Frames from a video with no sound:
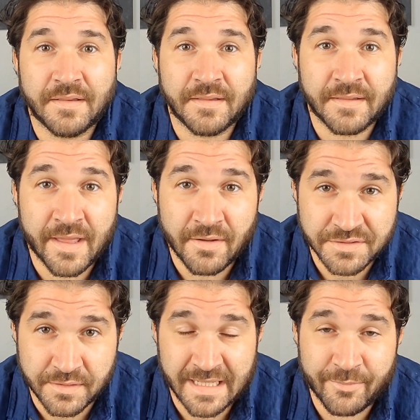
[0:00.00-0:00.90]
They
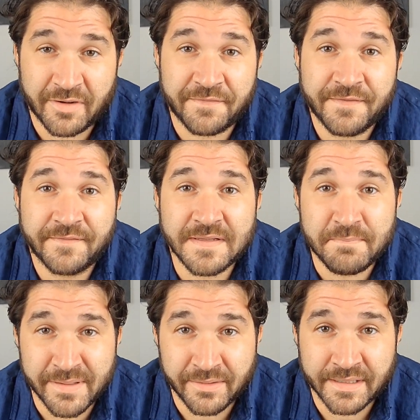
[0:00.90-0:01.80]
also claim around
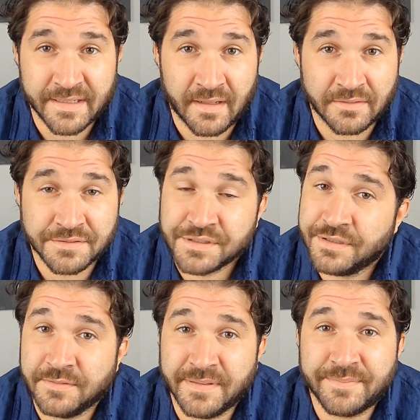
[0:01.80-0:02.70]
$50 billion
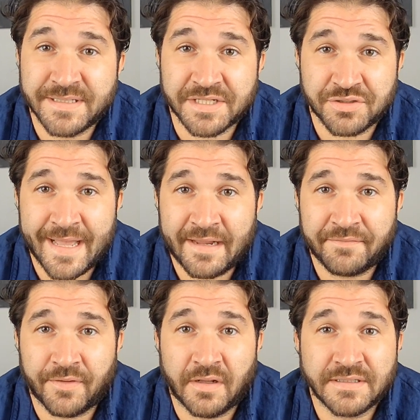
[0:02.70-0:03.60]
could be potential
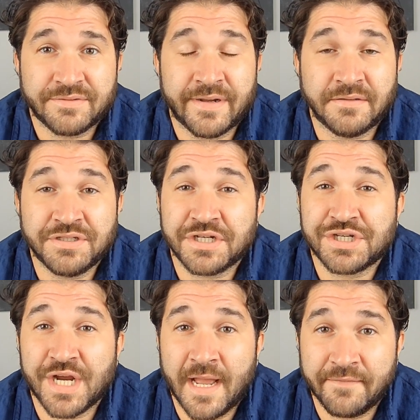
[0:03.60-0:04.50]
ad fraud. It's around just
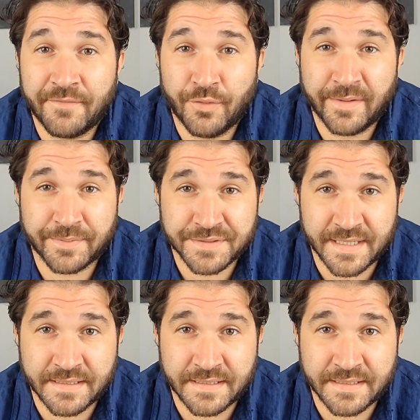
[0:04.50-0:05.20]
shy of 40%.